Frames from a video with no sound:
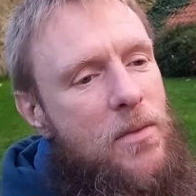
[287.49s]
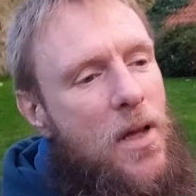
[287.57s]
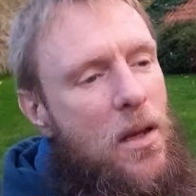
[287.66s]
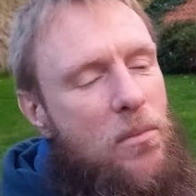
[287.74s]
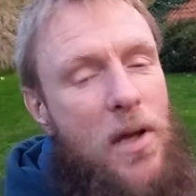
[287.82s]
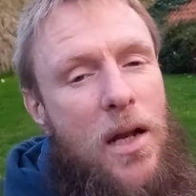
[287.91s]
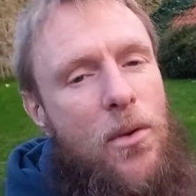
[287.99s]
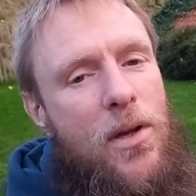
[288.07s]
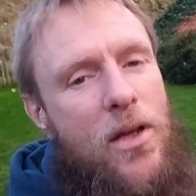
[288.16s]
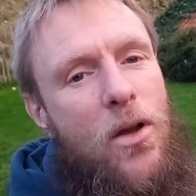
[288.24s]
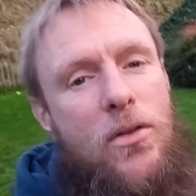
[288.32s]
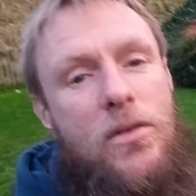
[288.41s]
Um, anyway,
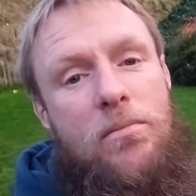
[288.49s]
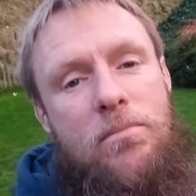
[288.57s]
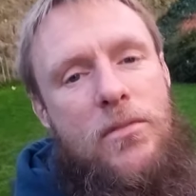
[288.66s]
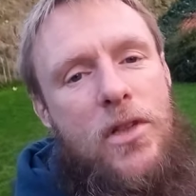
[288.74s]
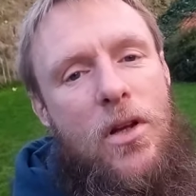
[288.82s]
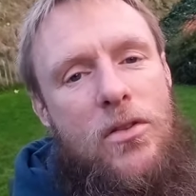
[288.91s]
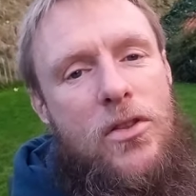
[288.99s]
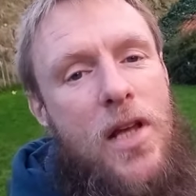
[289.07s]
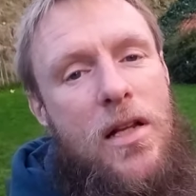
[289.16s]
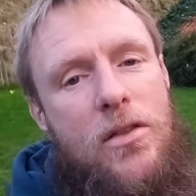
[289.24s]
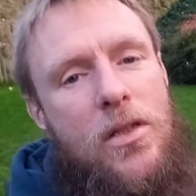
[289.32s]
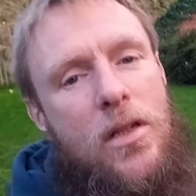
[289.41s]
God, God
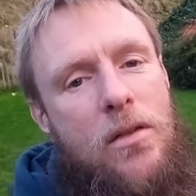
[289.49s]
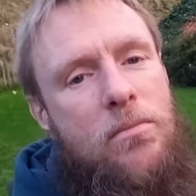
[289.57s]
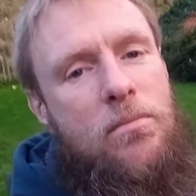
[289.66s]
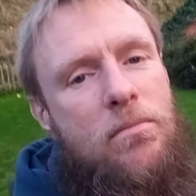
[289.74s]
sent her